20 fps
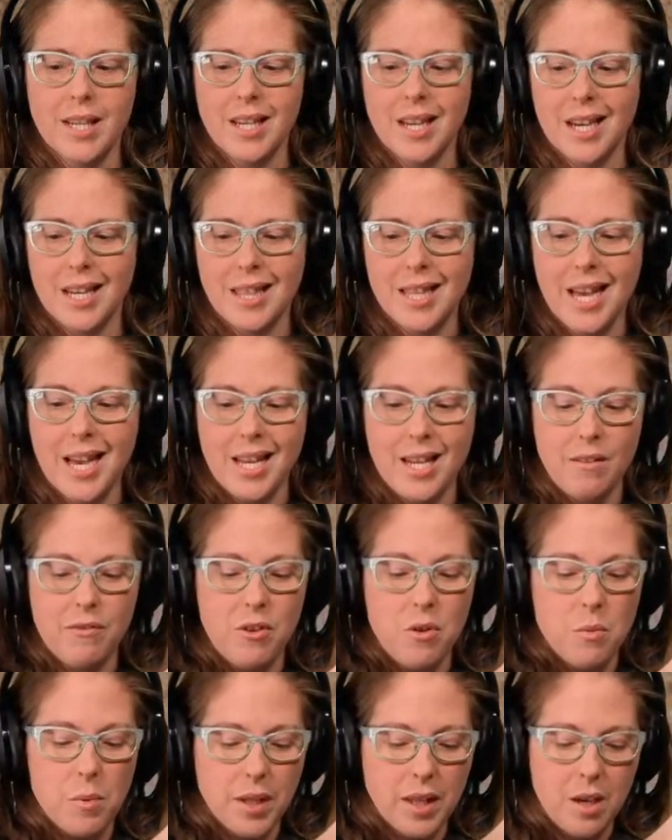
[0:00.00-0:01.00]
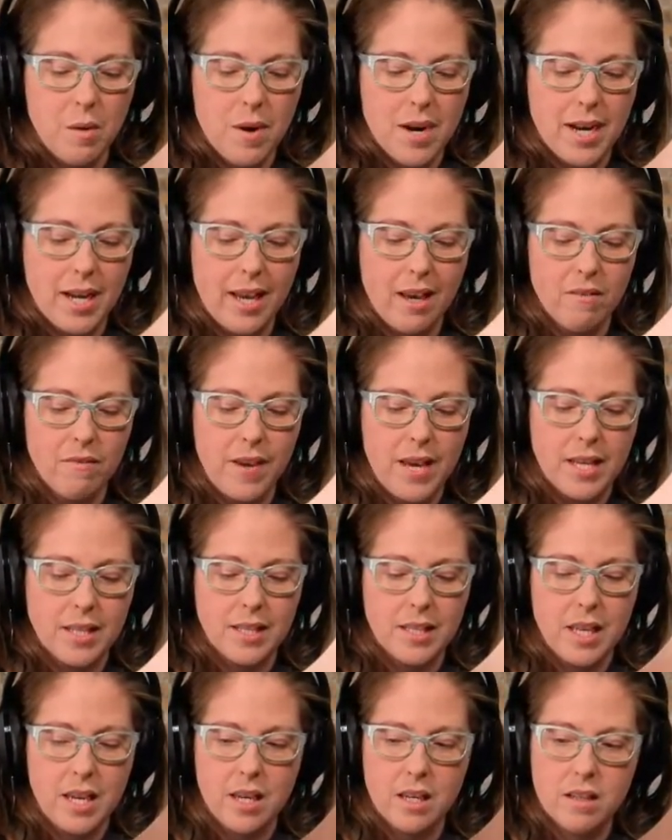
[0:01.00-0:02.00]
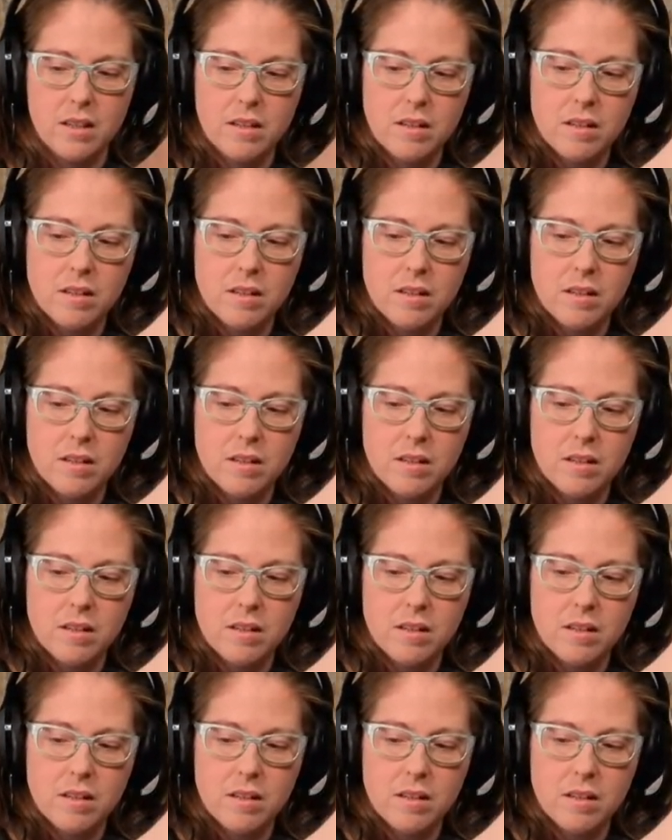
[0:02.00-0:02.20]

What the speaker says: And then if you really want to get fancy,